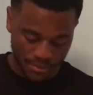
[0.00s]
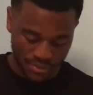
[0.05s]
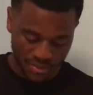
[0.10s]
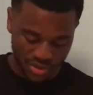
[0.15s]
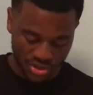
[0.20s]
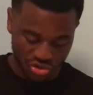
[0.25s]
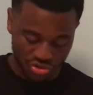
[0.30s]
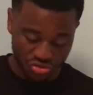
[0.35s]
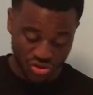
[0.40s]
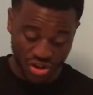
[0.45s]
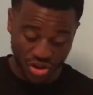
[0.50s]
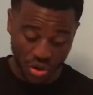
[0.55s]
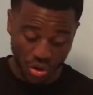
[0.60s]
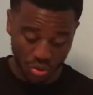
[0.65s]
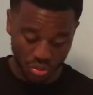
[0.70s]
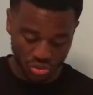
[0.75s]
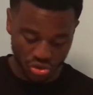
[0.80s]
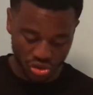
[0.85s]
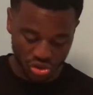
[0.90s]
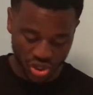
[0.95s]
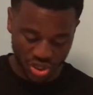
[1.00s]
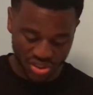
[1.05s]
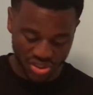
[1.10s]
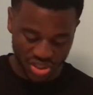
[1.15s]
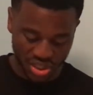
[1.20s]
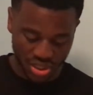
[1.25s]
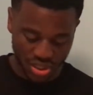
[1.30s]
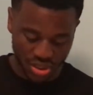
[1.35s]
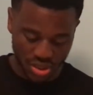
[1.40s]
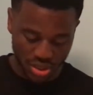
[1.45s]
string holes, should I
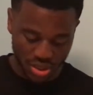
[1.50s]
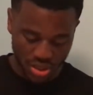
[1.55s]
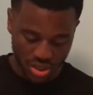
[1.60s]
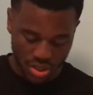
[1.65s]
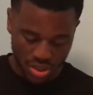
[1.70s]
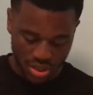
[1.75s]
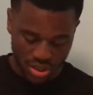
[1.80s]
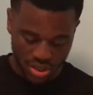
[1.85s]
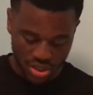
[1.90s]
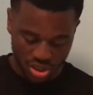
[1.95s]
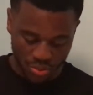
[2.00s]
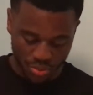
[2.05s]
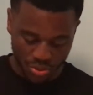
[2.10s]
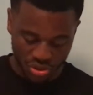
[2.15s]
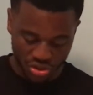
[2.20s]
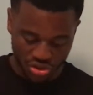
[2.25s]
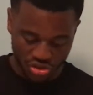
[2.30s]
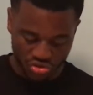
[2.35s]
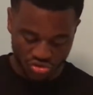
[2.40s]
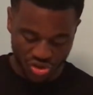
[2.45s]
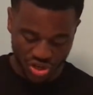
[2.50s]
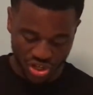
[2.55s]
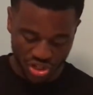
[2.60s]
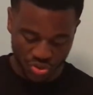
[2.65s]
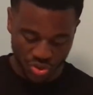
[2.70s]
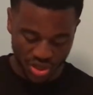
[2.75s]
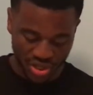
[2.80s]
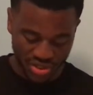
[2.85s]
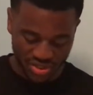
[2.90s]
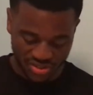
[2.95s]
say, to put the string in so
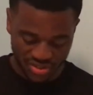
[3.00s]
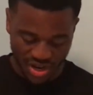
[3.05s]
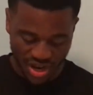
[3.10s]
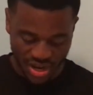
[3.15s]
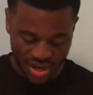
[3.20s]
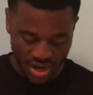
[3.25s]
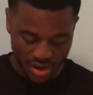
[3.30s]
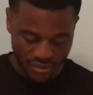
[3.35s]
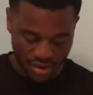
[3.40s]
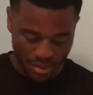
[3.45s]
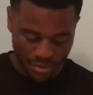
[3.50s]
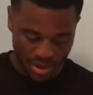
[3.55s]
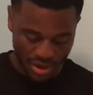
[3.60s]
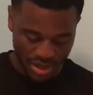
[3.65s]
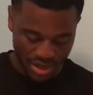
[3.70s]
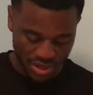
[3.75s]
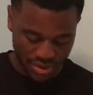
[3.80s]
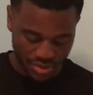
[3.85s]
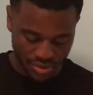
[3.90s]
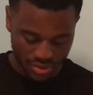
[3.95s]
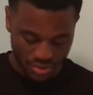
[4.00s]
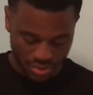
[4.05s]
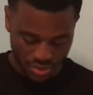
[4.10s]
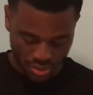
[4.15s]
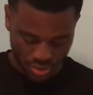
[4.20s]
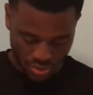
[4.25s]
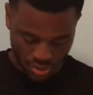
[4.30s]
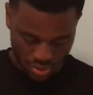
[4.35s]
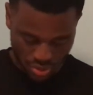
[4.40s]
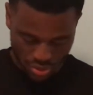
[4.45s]
I can tie it around my head.
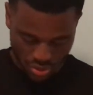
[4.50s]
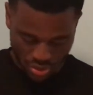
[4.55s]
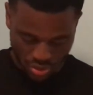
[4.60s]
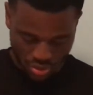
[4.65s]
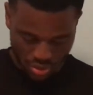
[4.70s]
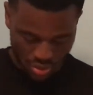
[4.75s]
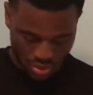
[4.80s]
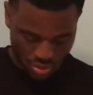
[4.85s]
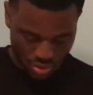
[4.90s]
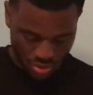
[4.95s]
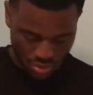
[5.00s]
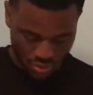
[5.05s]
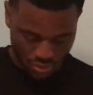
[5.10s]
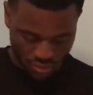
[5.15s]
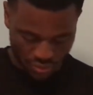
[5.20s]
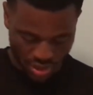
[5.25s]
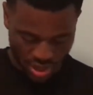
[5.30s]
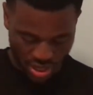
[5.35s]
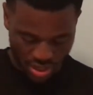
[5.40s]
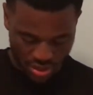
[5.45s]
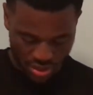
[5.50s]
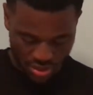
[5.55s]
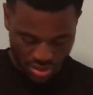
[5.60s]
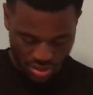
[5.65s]
Right?